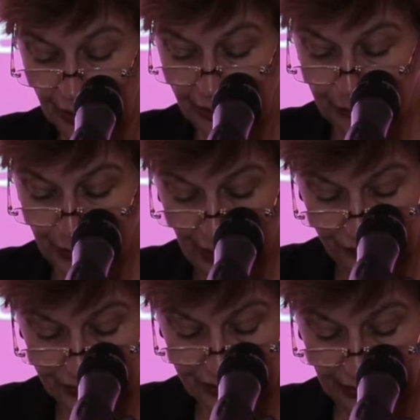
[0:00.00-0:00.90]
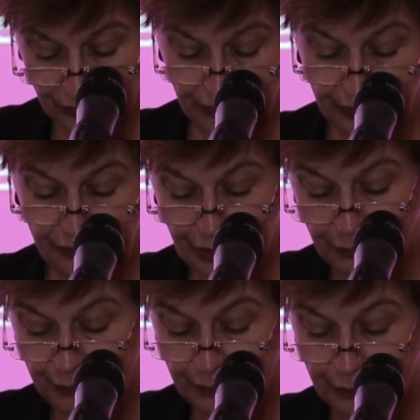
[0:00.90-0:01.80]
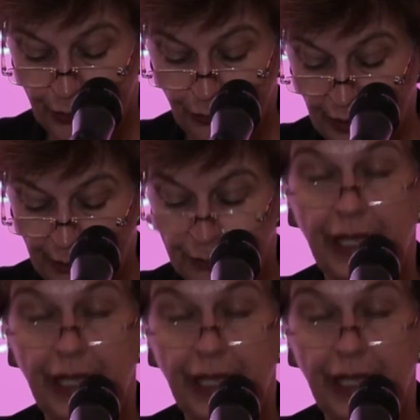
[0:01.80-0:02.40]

the private sector development program